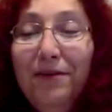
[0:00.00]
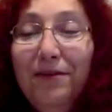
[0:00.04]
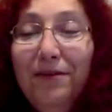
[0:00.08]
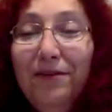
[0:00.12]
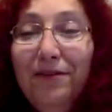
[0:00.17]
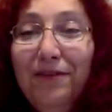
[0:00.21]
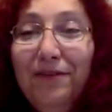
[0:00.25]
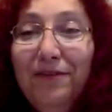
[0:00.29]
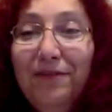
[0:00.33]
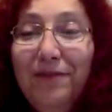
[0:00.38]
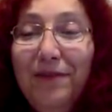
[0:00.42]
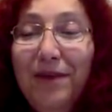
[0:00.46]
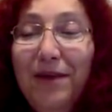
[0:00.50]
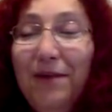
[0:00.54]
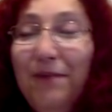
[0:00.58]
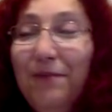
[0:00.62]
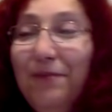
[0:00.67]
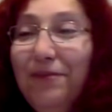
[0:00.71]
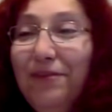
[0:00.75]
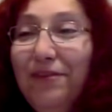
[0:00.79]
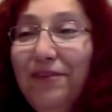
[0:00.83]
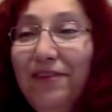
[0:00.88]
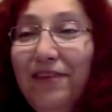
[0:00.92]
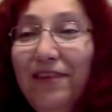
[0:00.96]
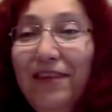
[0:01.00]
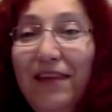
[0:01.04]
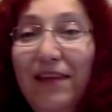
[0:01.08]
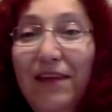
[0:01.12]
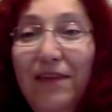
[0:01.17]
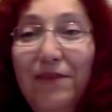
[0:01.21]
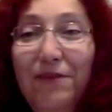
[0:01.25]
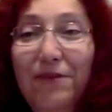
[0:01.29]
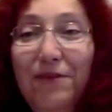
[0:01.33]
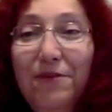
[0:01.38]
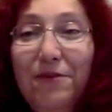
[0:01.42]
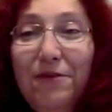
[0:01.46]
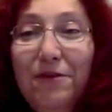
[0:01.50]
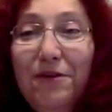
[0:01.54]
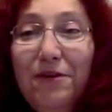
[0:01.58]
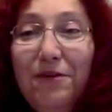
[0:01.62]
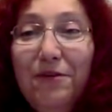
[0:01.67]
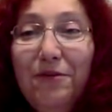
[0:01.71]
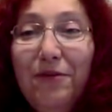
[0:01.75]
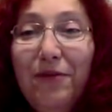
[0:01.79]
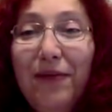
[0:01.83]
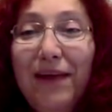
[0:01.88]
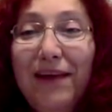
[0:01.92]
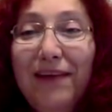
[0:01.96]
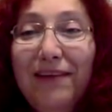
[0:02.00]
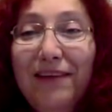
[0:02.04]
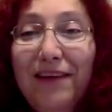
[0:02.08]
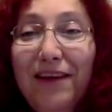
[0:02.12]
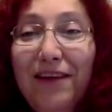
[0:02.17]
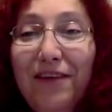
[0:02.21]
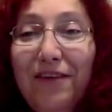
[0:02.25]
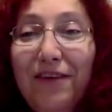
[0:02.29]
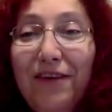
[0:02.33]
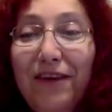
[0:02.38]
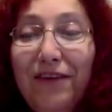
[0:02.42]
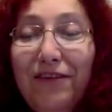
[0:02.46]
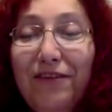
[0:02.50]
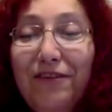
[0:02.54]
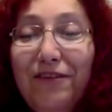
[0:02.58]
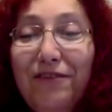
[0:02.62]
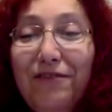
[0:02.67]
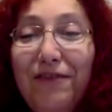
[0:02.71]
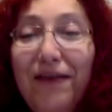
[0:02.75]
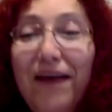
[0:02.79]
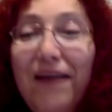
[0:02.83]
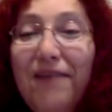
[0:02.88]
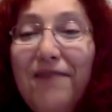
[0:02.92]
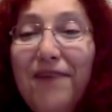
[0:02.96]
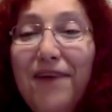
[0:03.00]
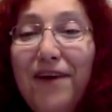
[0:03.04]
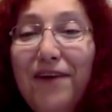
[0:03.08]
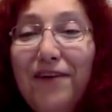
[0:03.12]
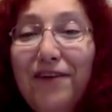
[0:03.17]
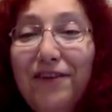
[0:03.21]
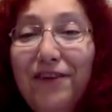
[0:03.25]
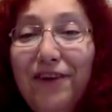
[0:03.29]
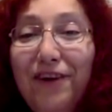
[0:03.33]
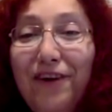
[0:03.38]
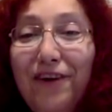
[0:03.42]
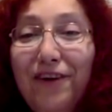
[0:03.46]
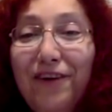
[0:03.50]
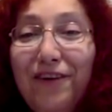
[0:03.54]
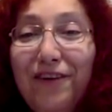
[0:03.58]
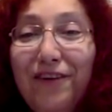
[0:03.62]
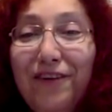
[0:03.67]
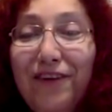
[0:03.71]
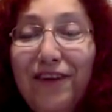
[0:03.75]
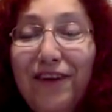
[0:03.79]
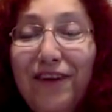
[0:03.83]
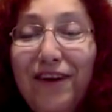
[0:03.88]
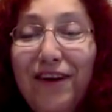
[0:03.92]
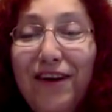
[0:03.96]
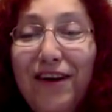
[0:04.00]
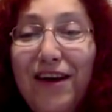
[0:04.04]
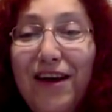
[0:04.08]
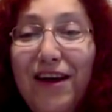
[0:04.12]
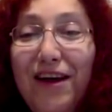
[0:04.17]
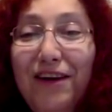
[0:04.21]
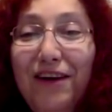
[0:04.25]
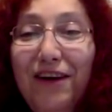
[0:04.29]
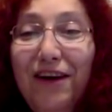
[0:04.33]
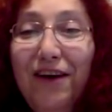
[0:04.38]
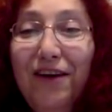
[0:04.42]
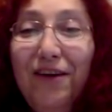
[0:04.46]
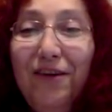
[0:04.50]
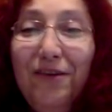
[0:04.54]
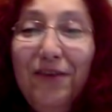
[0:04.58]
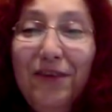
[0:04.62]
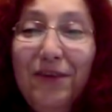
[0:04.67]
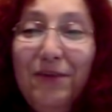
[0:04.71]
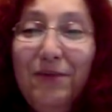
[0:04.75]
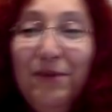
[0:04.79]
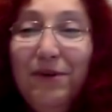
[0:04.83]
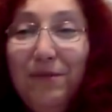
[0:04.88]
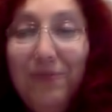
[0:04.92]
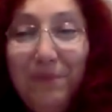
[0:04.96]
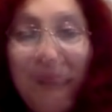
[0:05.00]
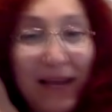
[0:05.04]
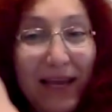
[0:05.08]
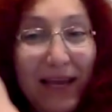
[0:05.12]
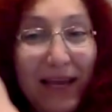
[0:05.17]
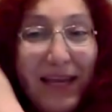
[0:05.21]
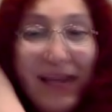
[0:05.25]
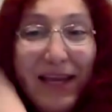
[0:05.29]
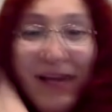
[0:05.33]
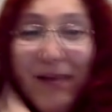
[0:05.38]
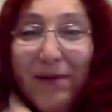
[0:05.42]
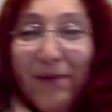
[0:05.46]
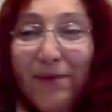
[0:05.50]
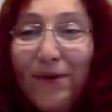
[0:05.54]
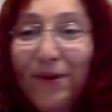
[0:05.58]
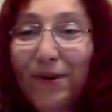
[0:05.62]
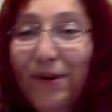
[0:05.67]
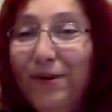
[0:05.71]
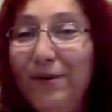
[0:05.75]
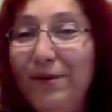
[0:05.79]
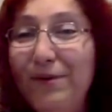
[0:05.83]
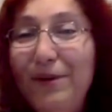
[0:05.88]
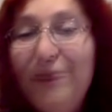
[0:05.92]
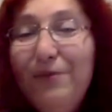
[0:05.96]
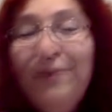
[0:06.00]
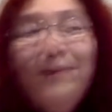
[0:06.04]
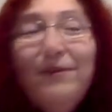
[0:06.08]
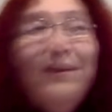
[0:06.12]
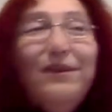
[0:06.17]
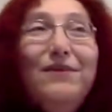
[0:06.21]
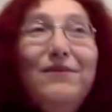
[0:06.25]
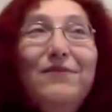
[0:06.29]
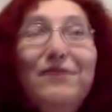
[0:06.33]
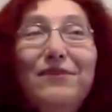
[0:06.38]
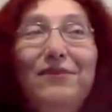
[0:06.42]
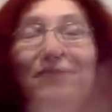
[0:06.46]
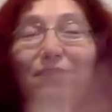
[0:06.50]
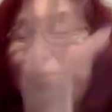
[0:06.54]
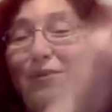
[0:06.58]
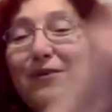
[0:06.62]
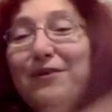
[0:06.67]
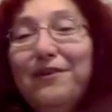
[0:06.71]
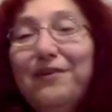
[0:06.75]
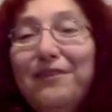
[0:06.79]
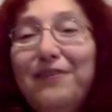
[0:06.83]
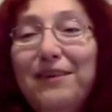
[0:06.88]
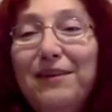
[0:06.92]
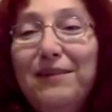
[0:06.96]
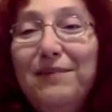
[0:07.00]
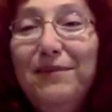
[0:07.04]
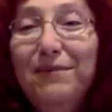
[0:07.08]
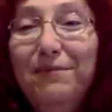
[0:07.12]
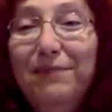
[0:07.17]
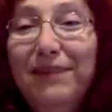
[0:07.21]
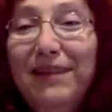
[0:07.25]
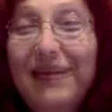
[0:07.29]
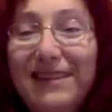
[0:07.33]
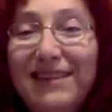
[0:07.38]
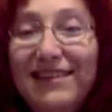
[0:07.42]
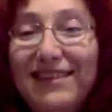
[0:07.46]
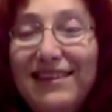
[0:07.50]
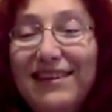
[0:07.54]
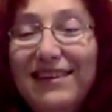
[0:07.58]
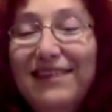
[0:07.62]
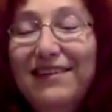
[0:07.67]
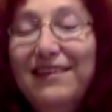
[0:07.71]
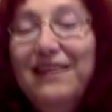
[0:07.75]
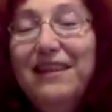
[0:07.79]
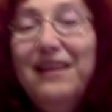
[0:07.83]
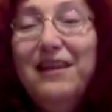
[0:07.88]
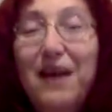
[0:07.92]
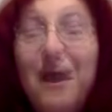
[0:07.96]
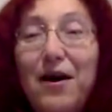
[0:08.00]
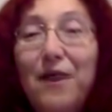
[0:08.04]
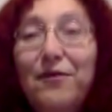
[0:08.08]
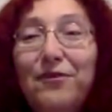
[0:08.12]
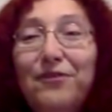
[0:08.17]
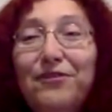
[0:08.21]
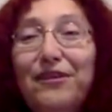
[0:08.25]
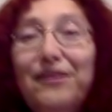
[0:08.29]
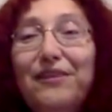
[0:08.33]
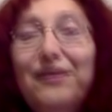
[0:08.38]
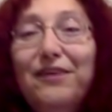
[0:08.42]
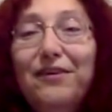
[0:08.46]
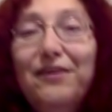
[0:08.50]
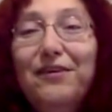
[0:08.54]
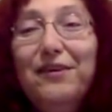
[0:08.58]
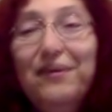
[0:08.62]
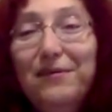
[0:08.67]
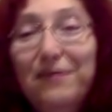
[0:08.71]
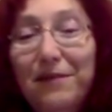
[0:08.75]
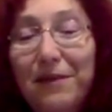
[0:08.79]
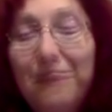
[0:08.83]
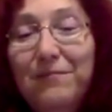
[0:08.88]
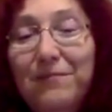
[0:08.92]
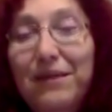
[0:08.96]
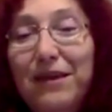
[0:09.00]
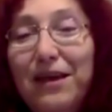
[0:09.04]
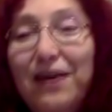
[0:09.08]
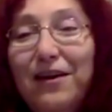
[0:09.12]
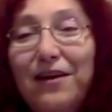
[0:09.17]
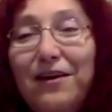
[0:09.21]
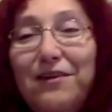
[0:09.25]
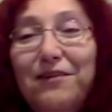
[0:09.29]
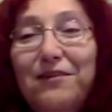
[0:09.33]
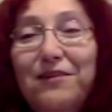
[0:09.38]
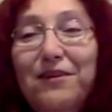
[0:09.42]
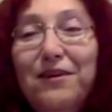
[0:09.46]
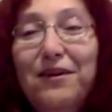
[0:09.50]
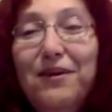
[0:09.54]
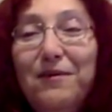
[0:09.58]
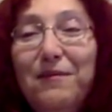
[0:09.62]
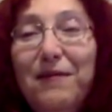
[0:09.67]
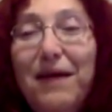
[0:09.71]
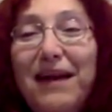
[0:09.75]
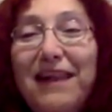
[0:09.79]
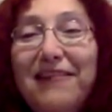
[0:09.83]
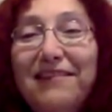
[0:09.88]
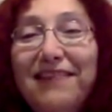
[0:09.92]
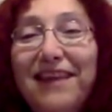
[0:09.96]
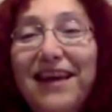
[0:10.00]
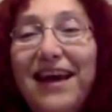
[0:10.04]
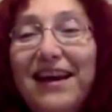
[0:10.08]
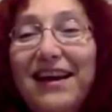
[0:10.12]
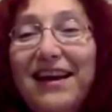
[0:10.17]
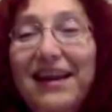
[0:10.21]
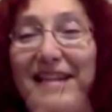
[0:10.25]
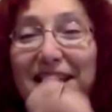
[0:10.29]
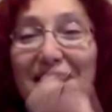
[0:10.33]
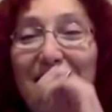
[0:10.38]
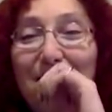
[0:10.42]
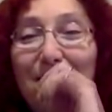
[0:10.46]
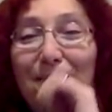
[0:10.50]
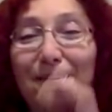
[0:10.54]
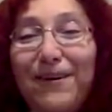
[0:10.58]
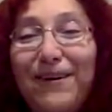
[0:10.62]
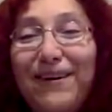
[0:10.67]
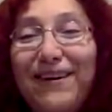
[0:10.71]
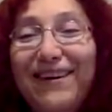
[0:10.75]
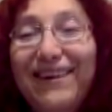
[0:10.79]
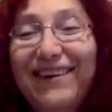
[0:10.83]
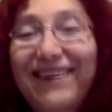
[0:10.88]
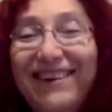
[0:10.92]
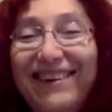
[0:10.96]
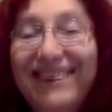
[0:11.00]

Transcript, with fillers: it's, you know, it's just that if you go raise another extra five thousand uh, dollars, not only will Becky get a burger, but it will give you some other thing. But please, yeah, and then I will sit there and, and get on uh, Matt Chat and eat a burger.